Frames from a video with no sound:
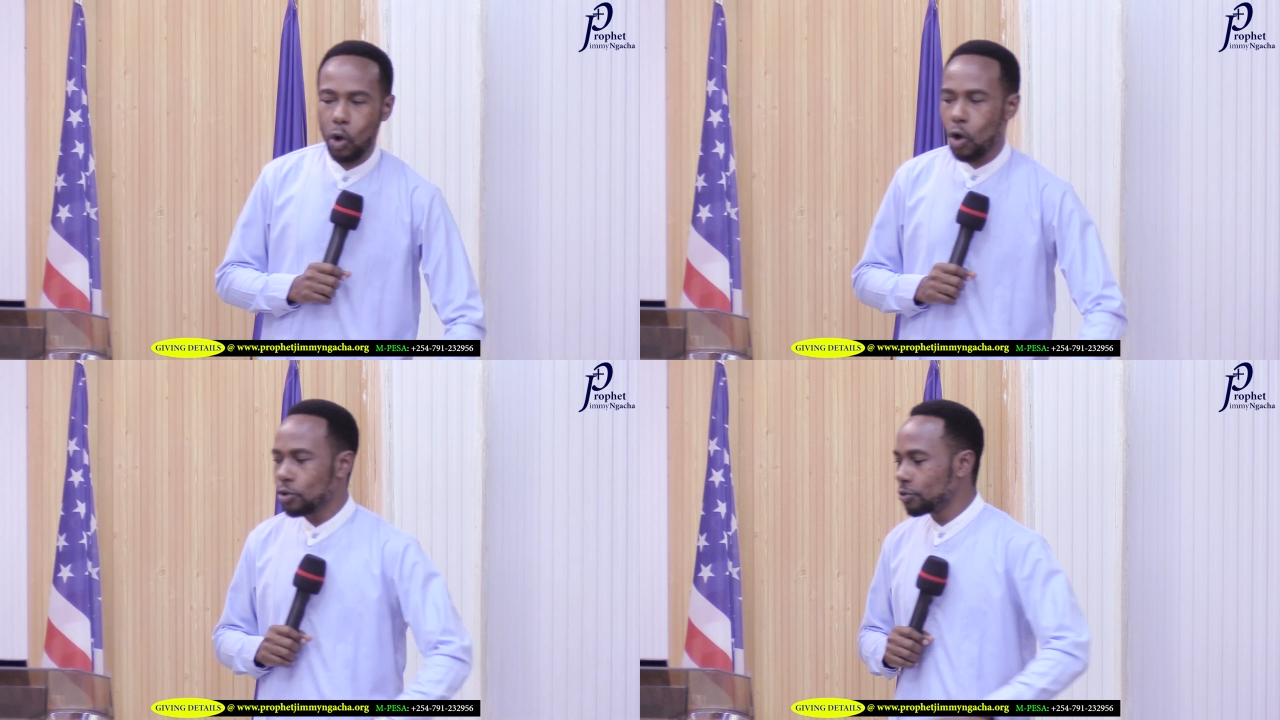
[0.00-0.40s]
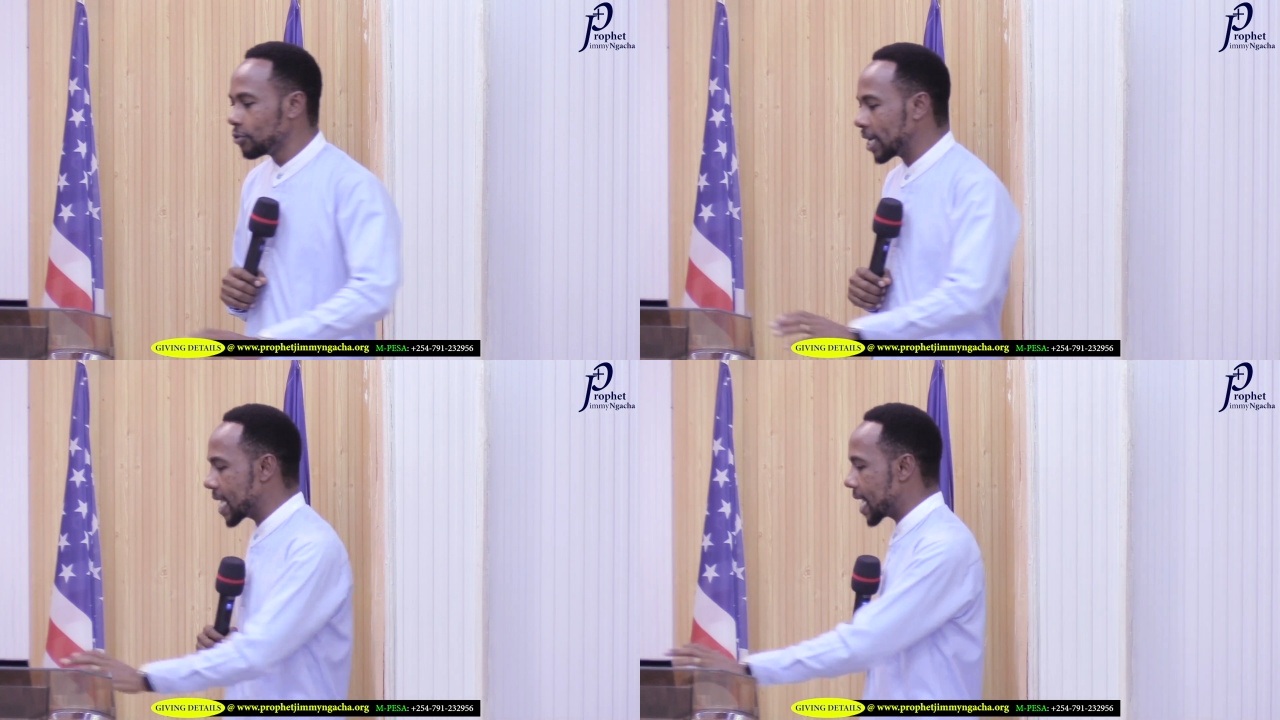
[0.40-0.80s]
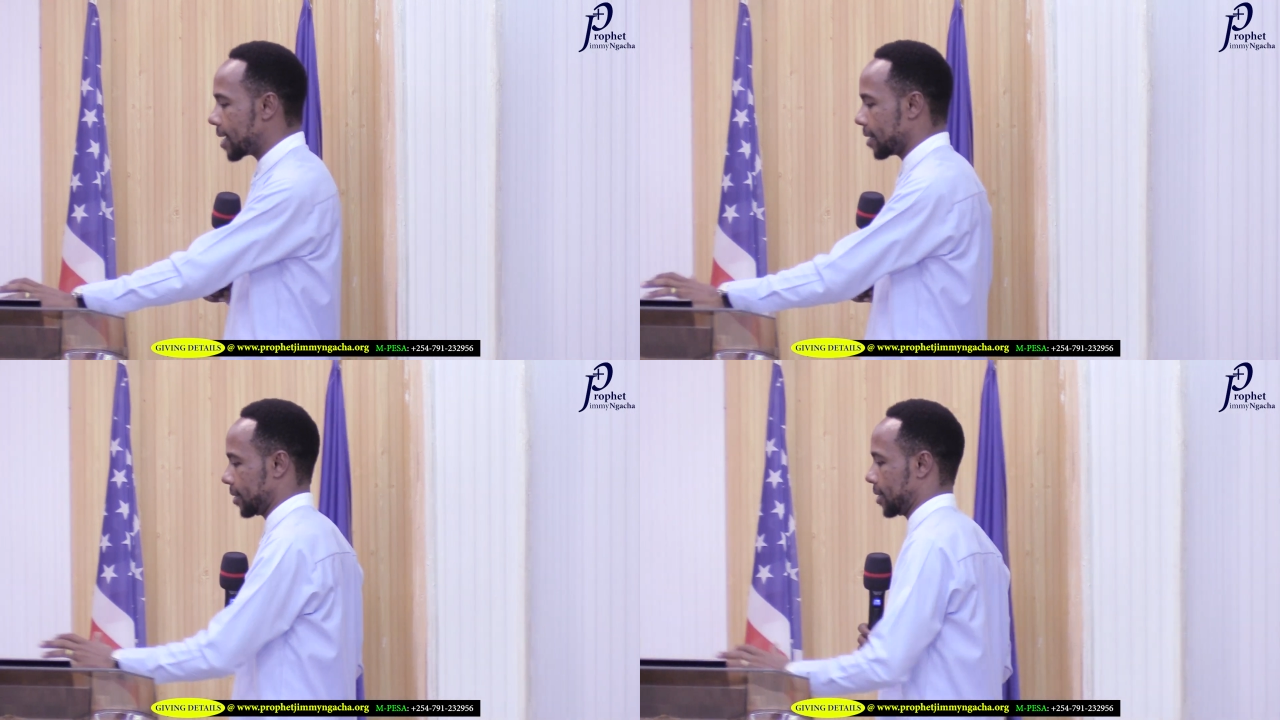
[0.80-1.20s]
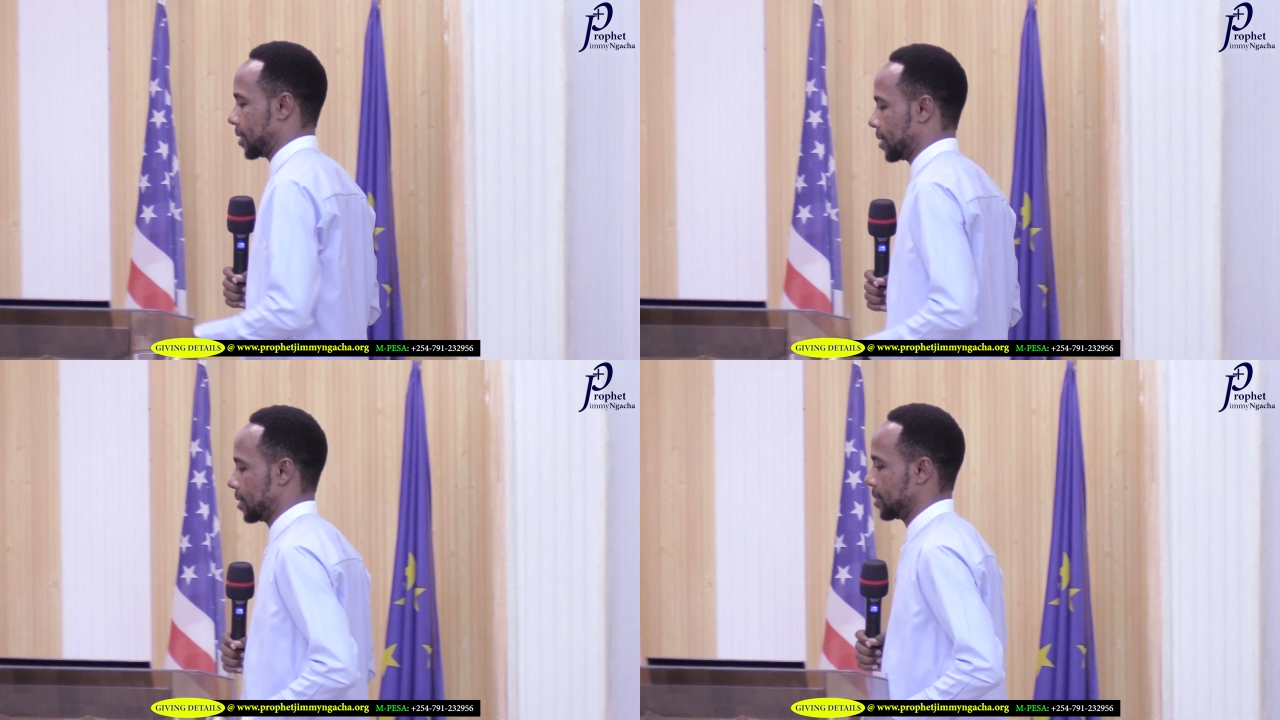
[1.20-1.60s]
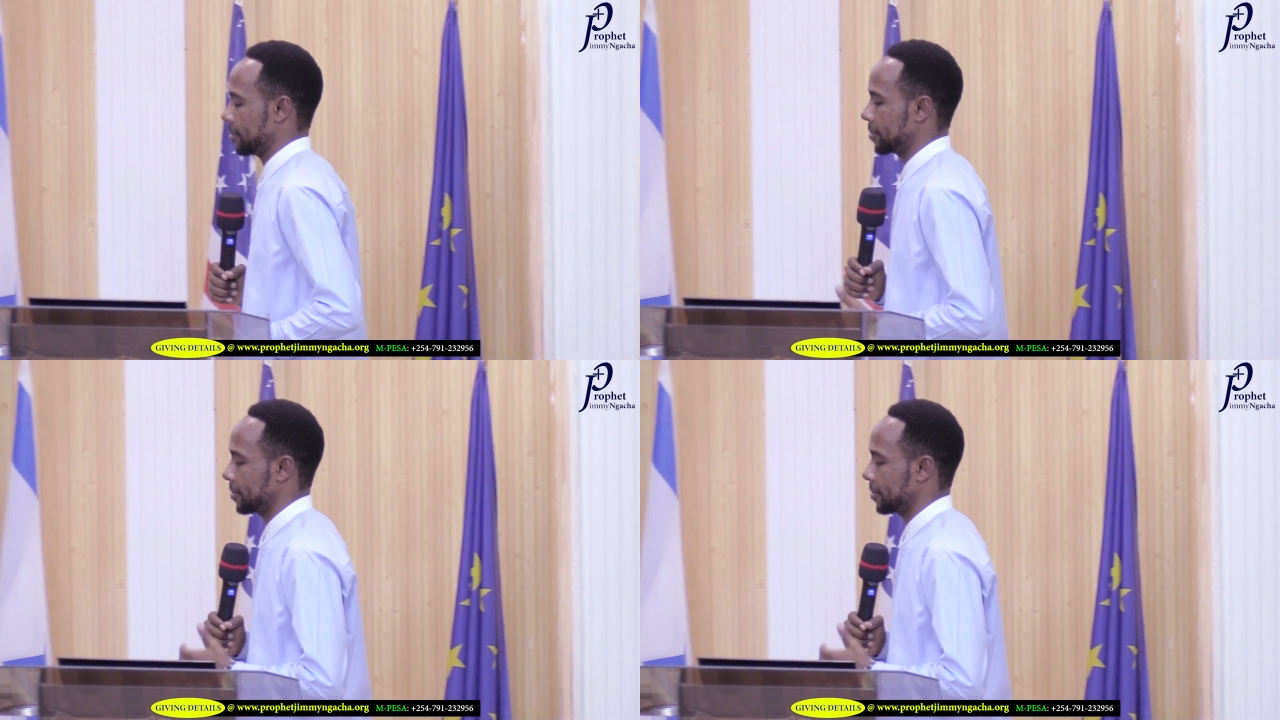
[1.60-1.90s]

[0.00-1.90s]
over years,